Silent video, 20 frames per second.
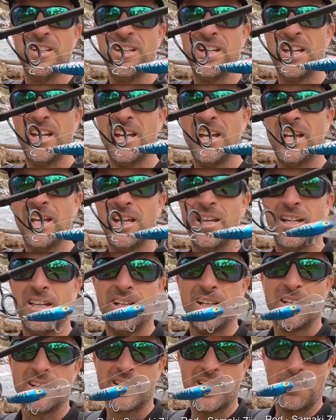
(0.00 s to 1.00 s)

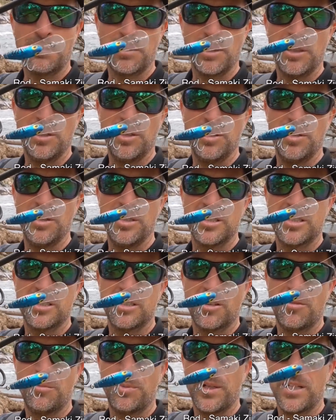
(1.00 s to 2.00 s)
A couple of
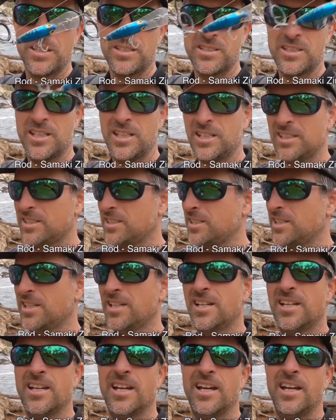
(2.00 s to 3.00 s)
lures, soft plastics,